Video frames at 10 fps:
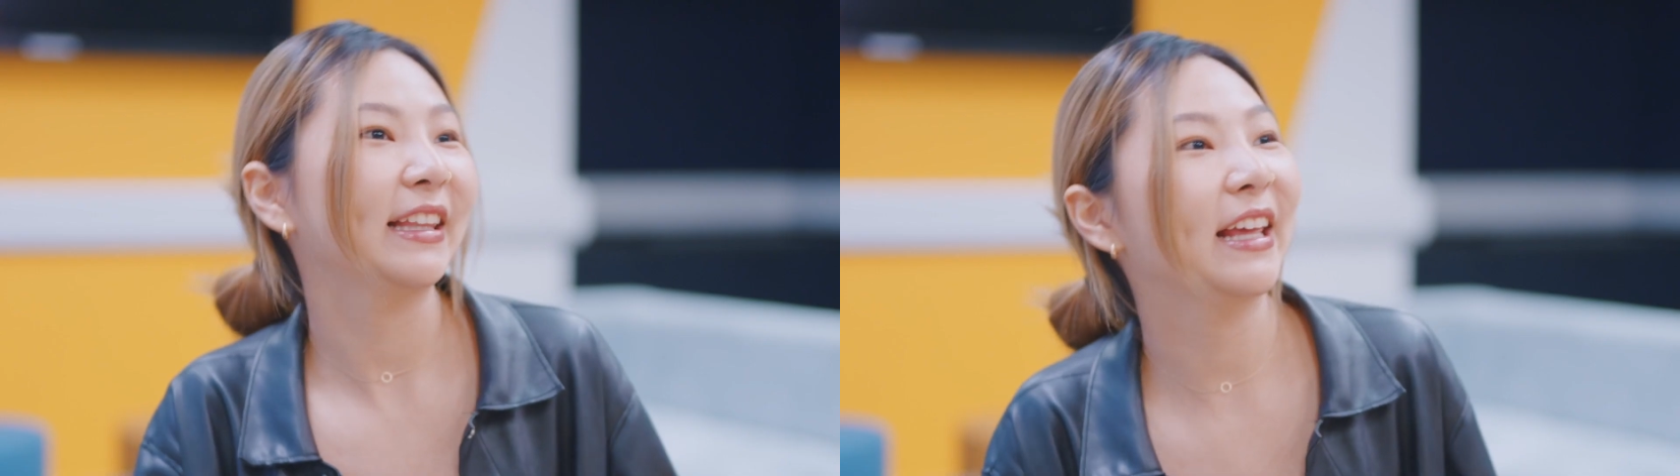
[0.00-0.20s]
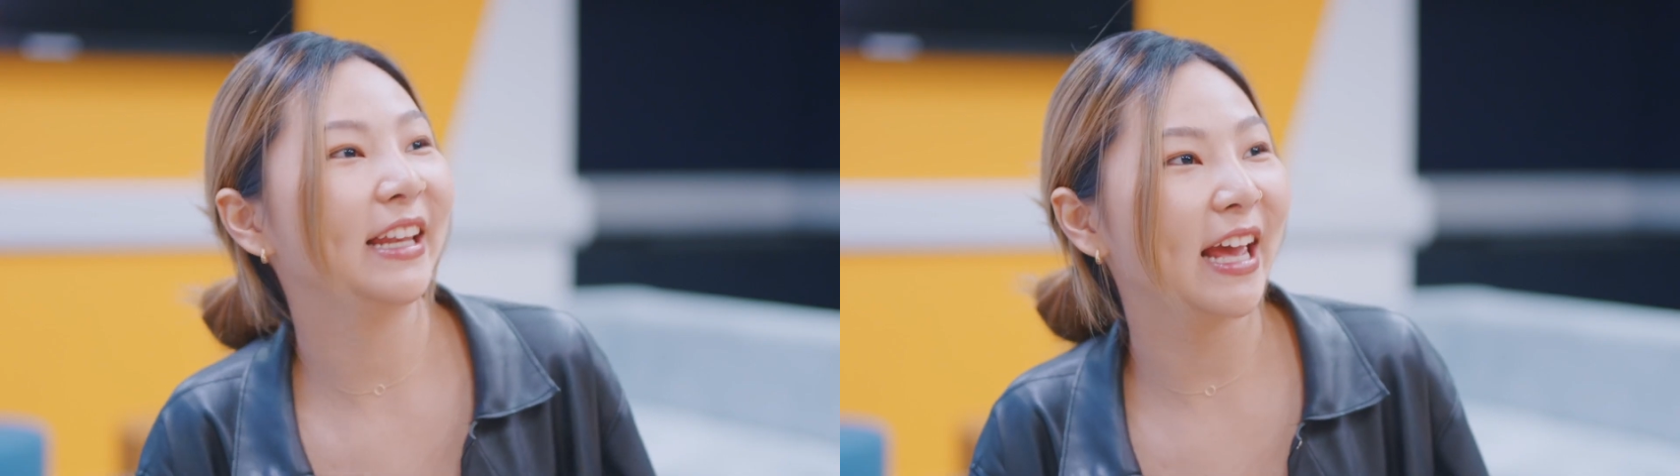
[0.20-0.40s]

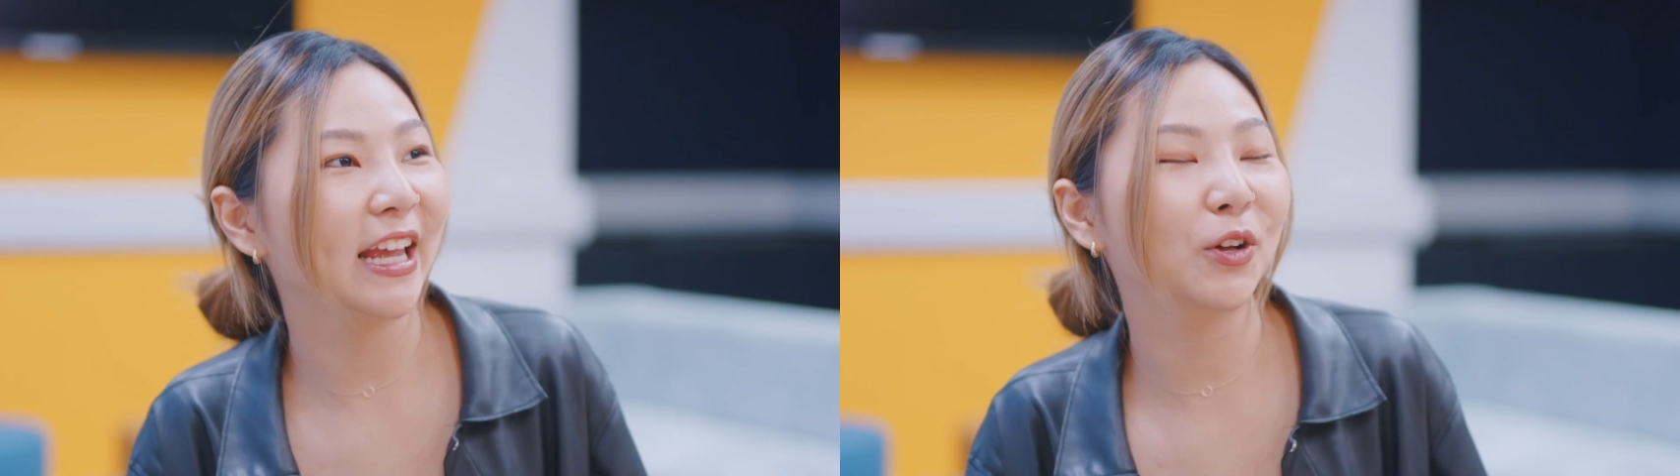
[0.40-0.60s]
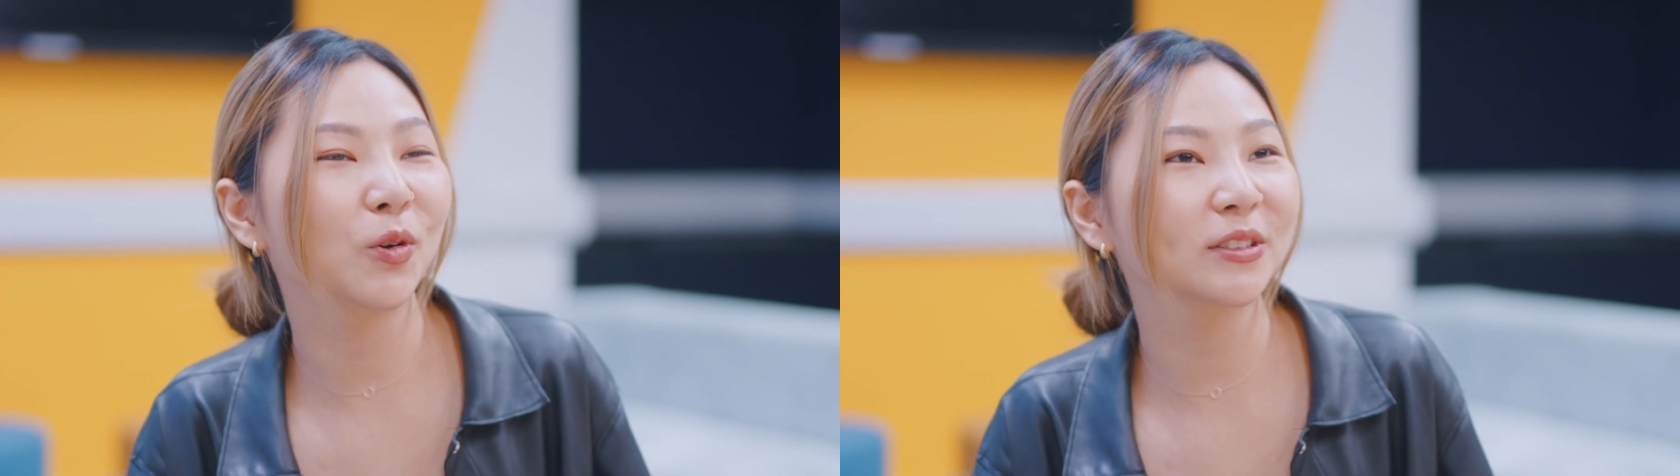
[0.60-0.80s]
then I
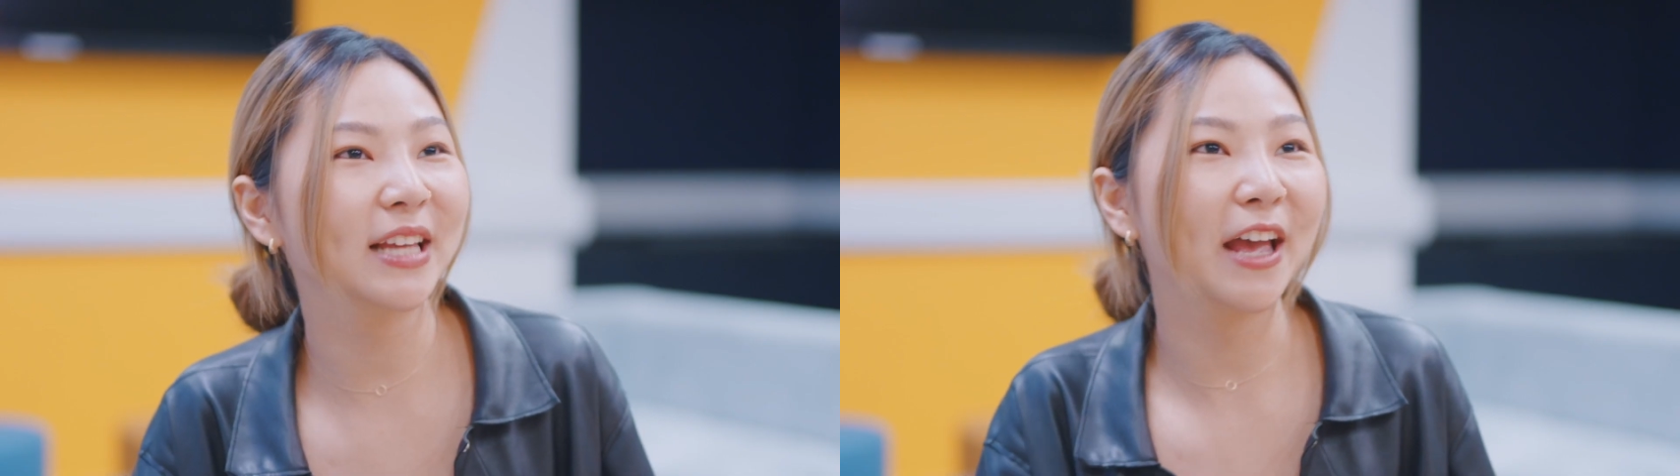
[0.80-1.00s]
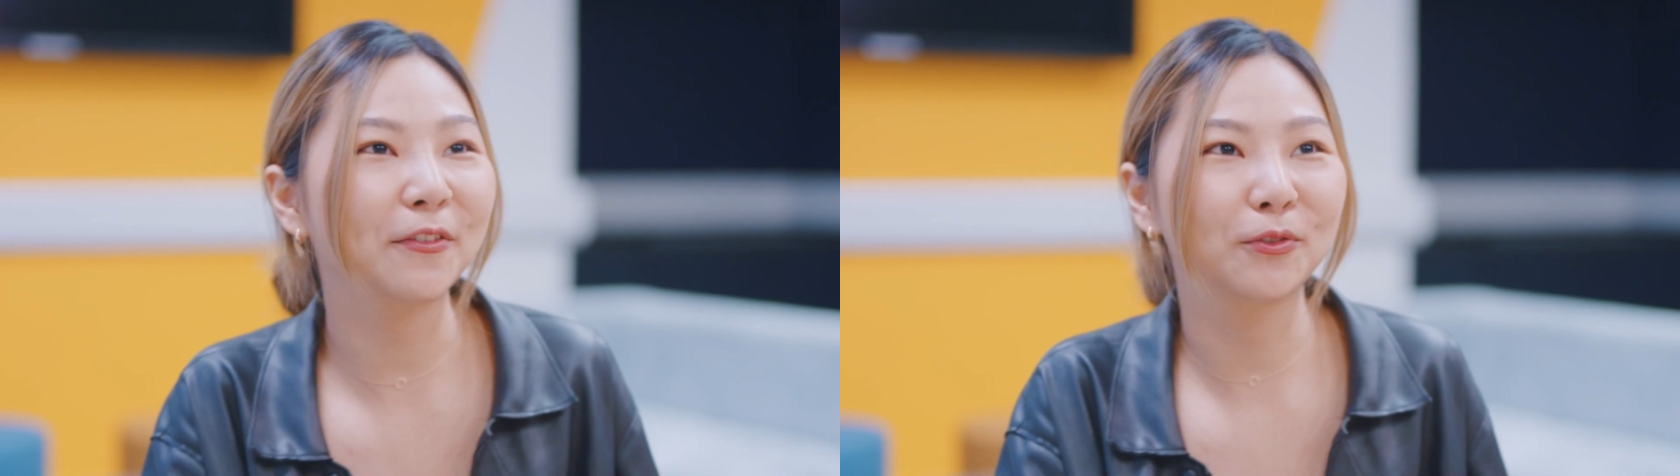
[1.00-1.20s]
cook
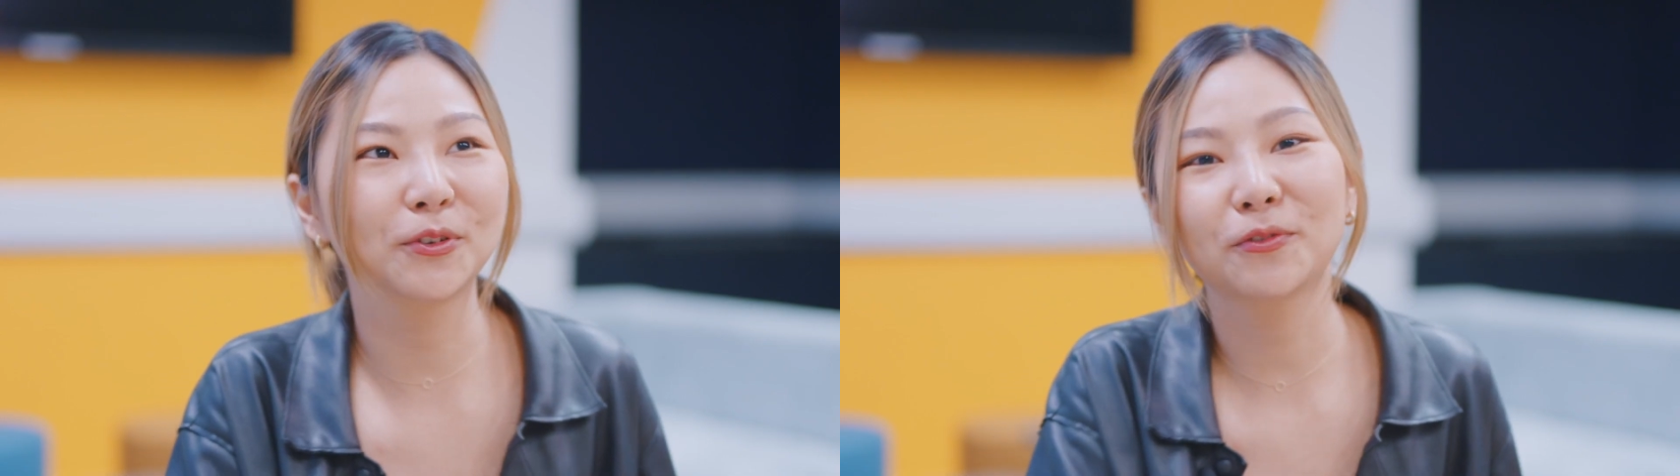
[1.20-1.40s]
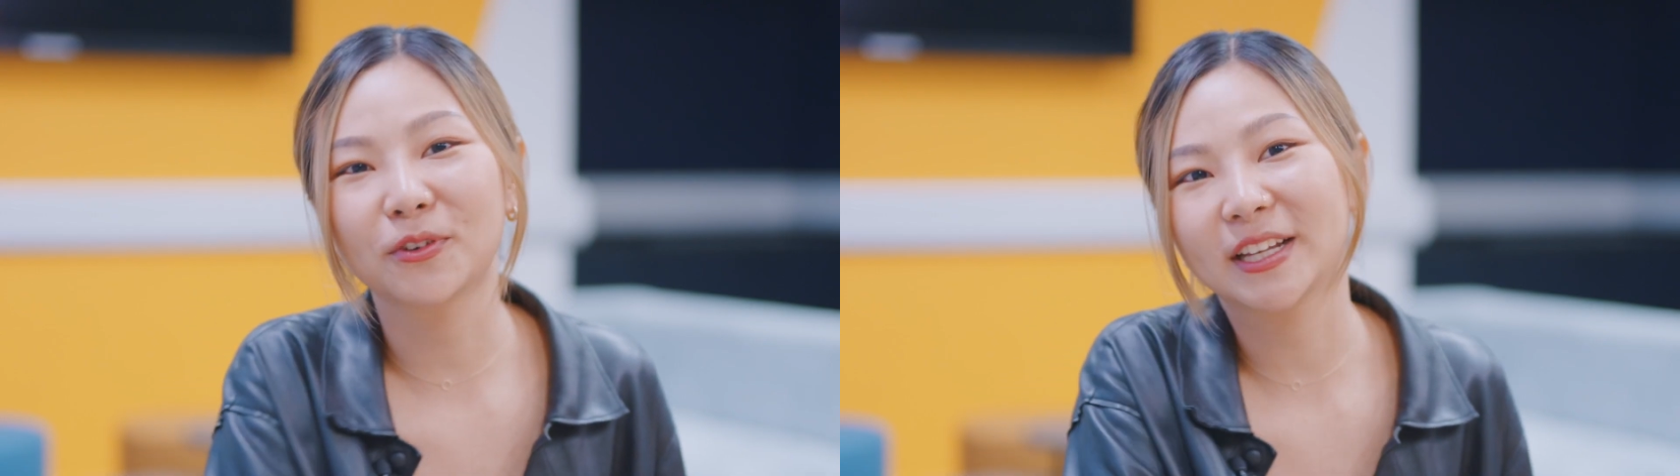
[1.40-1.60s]
Thai
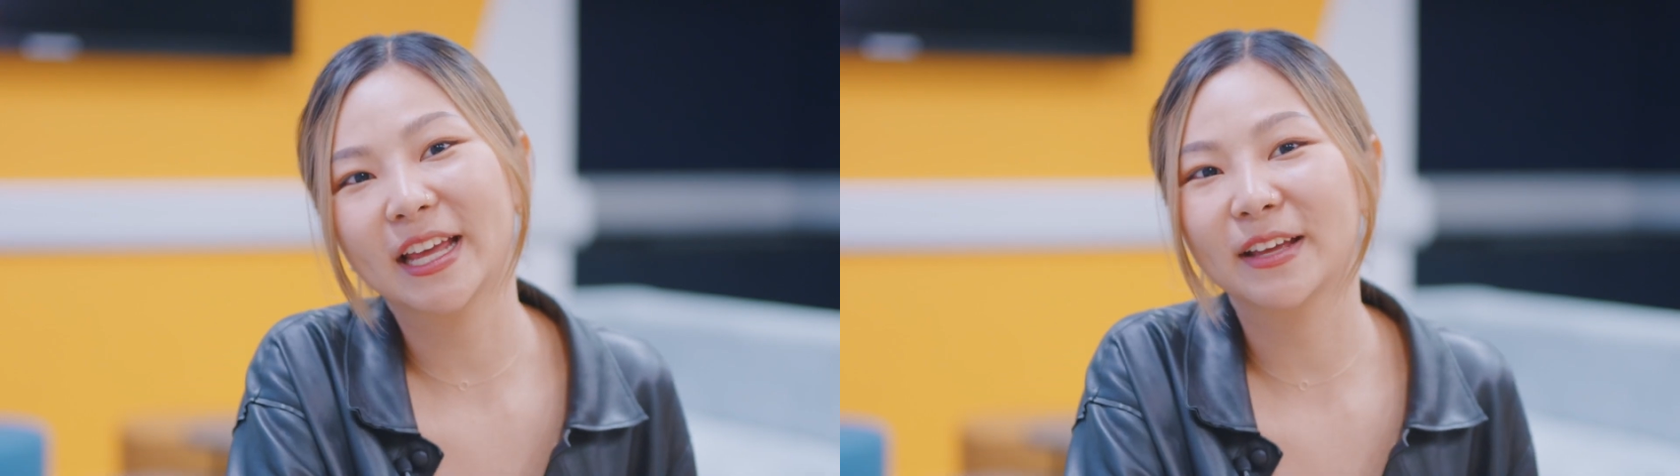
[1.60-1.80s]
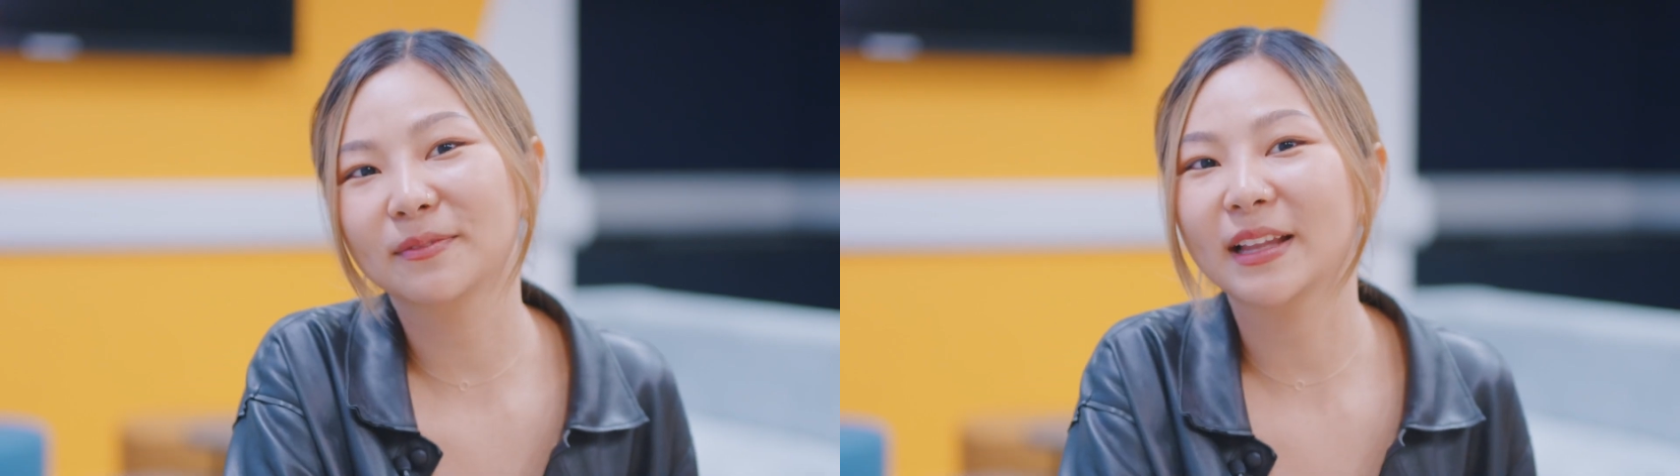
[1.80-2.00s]
food for them.